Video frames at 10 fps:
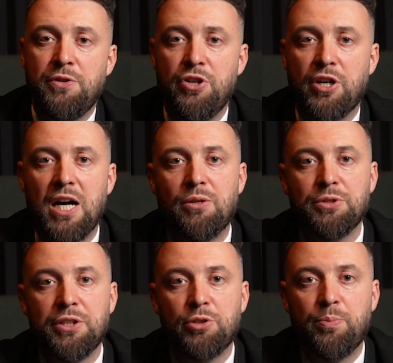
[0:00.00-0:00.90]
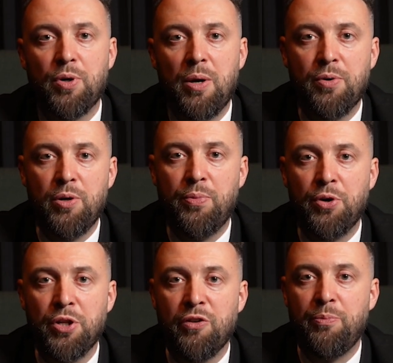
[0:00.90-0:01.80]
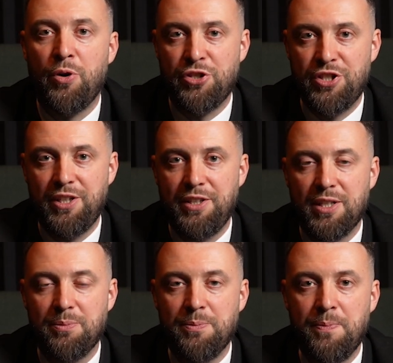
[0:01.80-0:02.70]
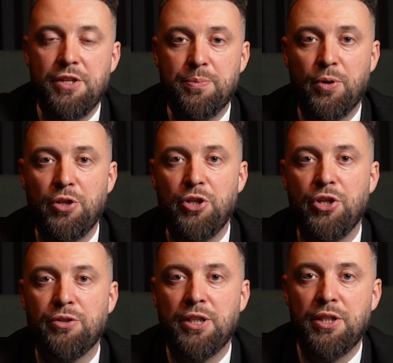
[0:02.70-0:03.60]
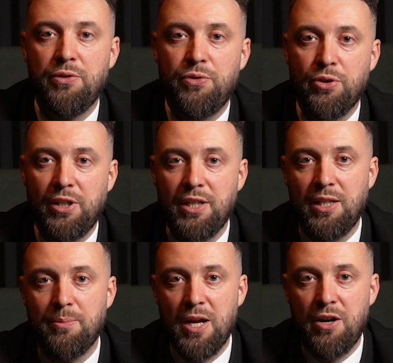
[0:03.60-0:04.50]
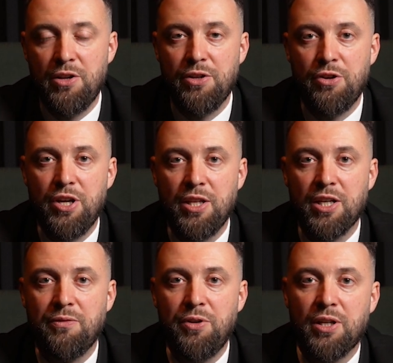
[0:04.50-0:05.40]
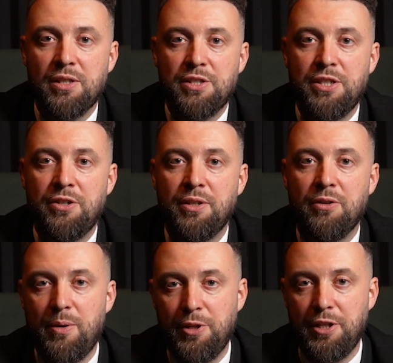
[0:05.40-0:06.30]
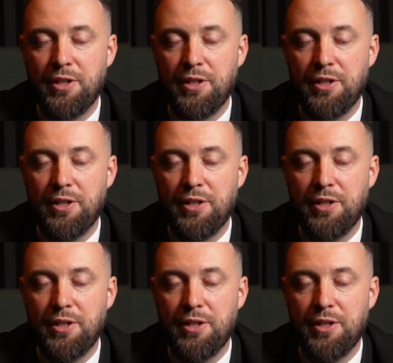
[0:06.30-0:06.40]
with your accountant to proper reporting of personal income. It's important to know that if you're legally married, your income will be considered family